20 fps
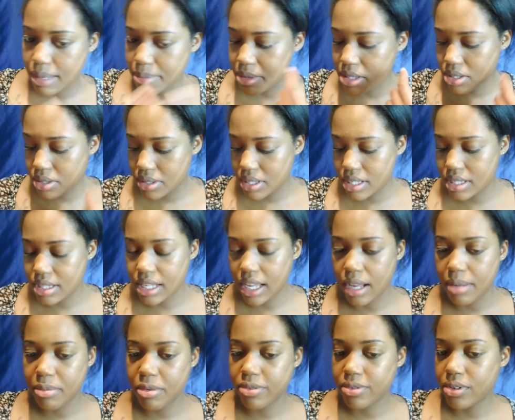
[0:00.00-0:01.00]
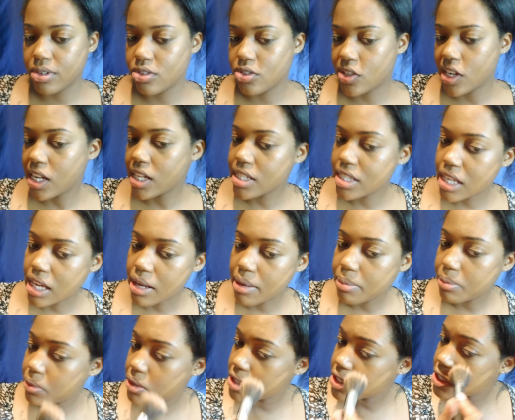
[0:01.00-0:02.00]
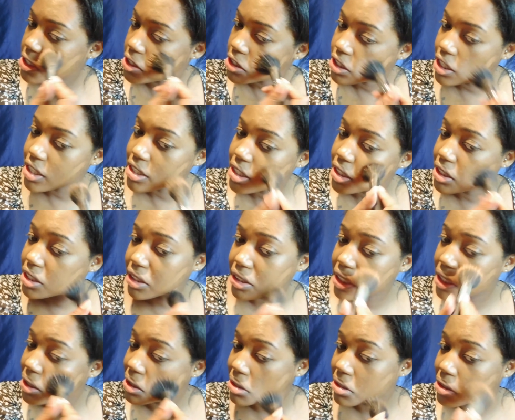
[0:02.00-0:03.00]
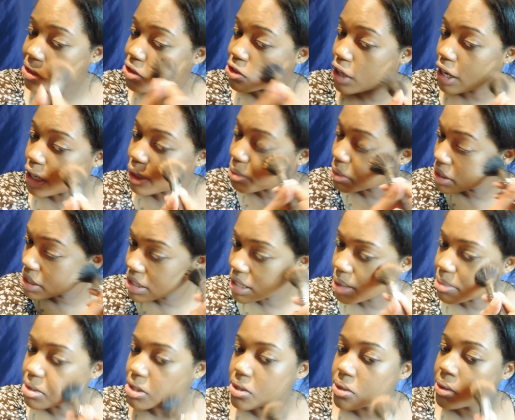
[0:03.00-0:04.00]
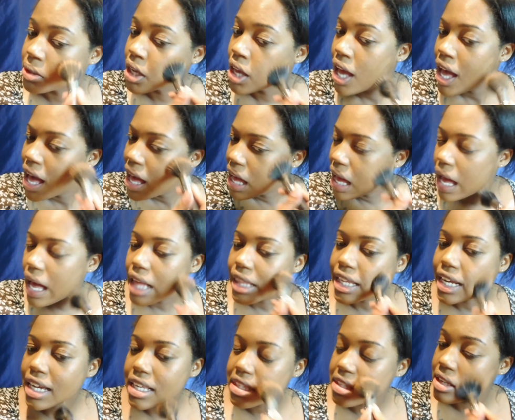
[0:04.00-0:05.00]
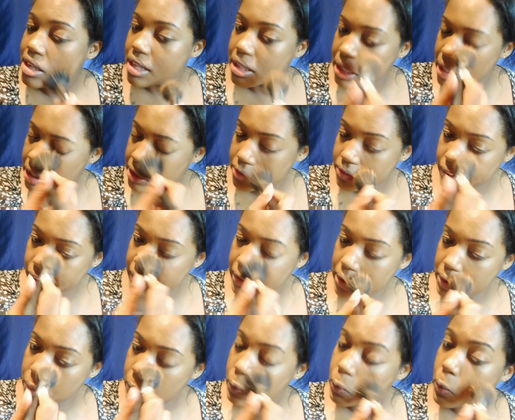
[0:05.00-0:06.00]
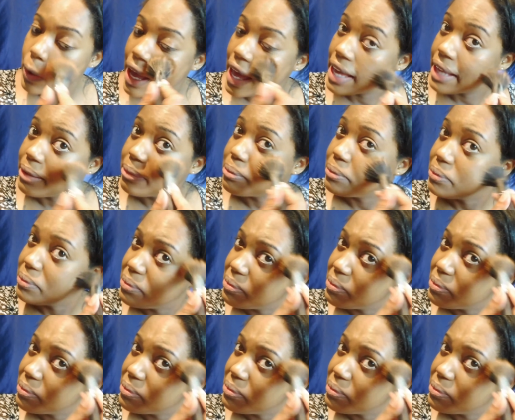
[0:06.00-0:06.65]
Let me do this side before it dries up, which doesn't look like it's going to dry up anytime soon. Like I said, it looks very wet.